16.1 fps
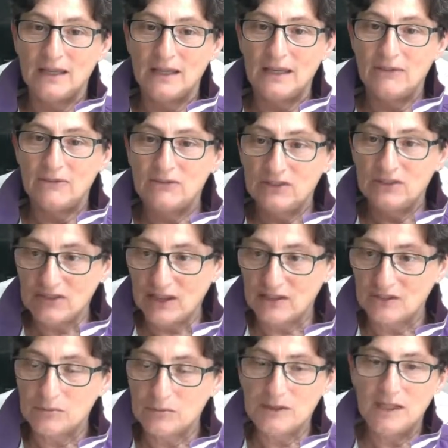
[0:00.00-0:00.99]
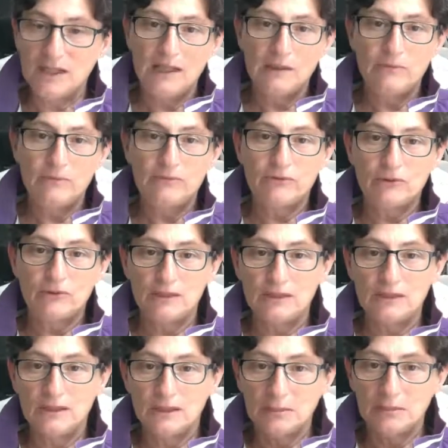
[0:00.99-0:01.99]
If this has been helpful,
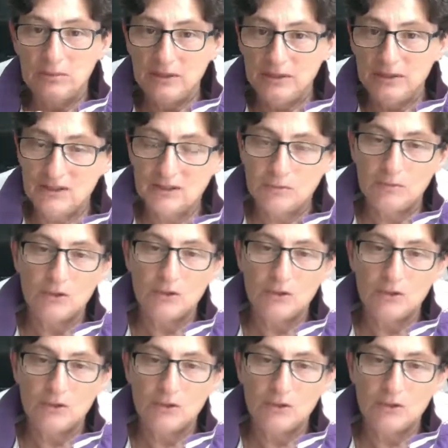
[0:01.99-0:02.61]
please let